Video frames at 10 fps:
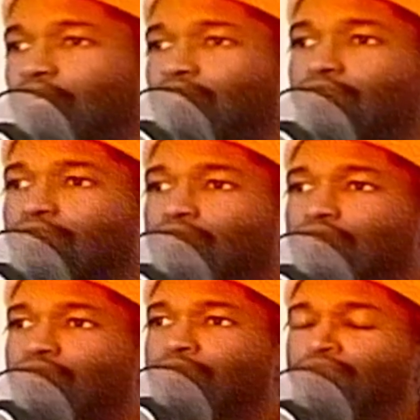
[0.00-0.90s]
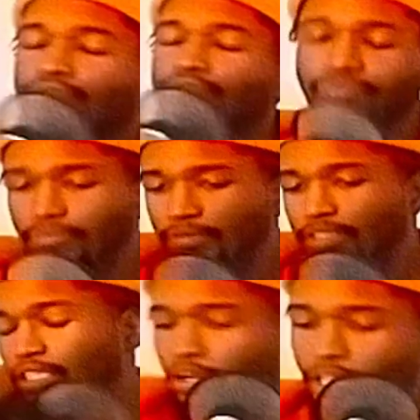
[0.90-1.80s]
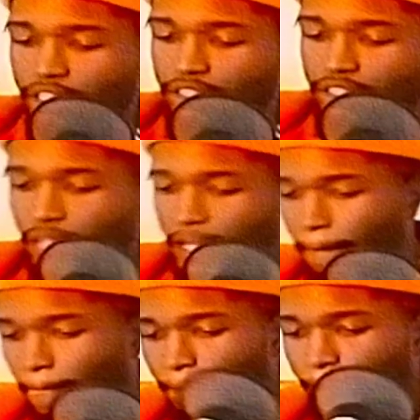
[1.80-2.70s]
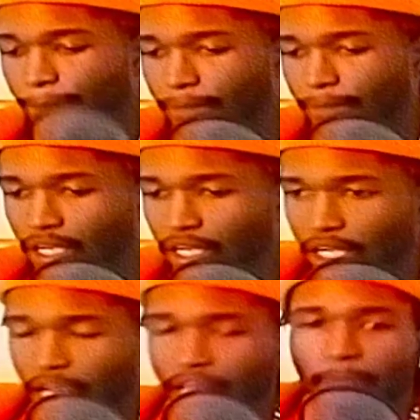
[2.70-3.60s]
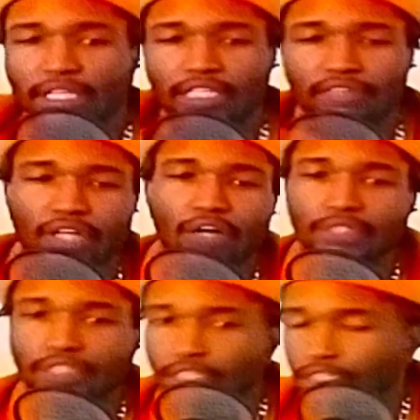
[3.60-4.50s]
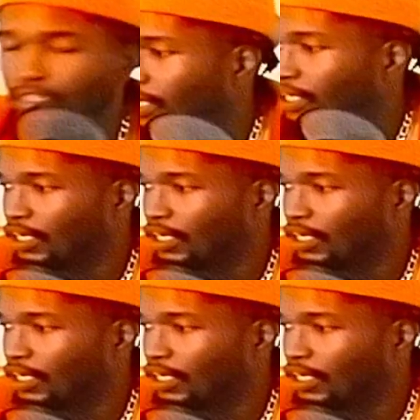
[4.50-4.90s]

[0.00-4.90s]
note? Okay, so like, and I'm gonna leave y'all with this, okay?